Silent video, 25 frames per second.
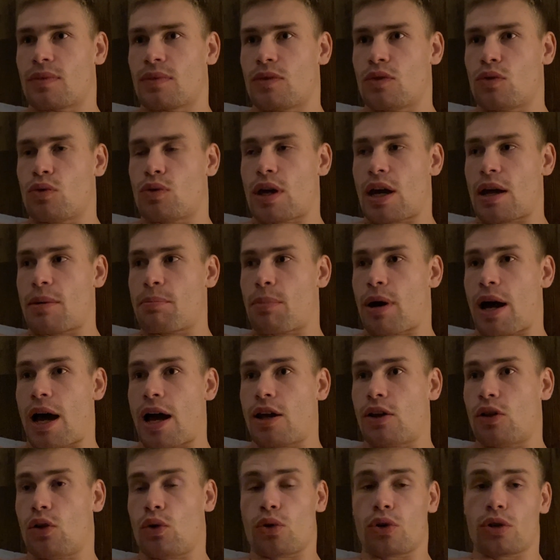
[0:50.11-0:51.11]
You can't
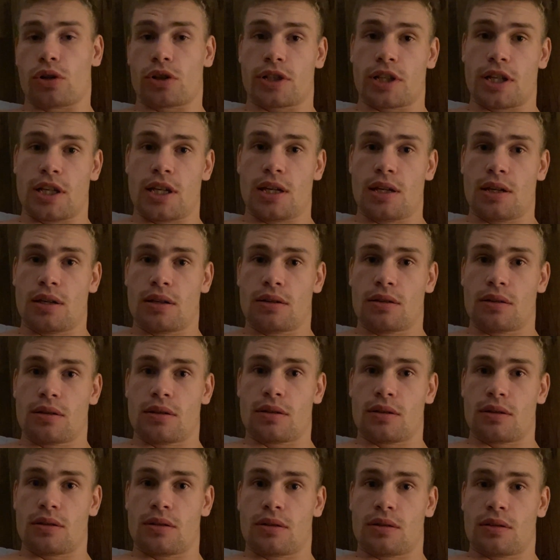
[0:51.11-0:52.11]
buy loyalty,
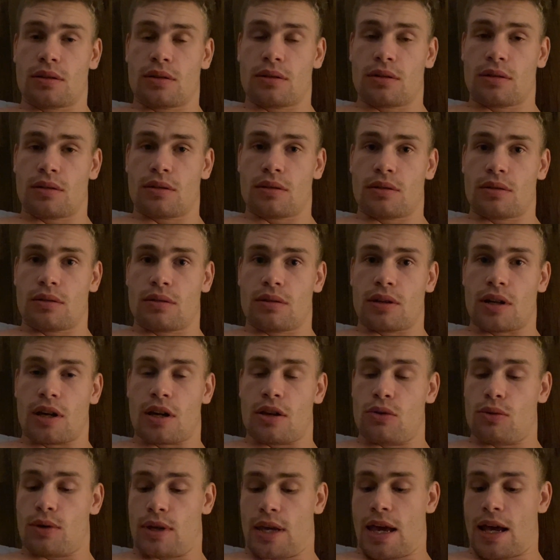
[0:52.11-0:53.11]

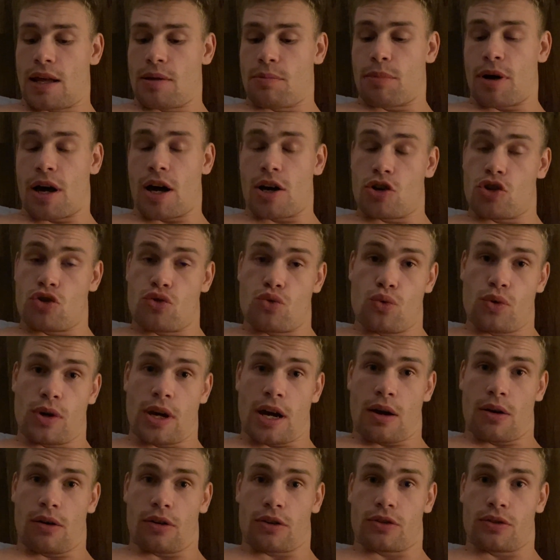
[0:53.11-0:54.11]
and you can't buy true
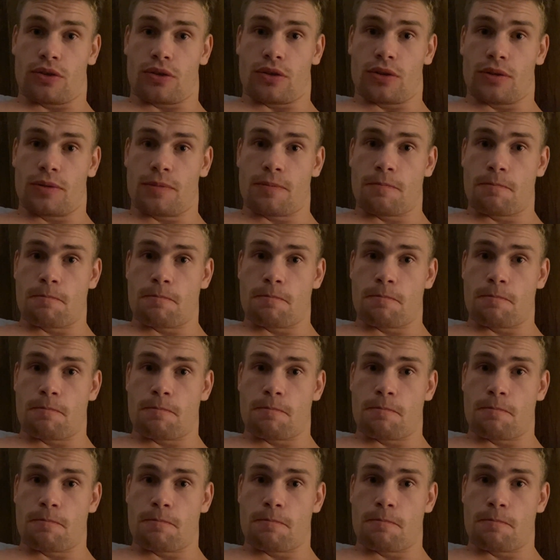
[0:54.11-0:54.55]
character.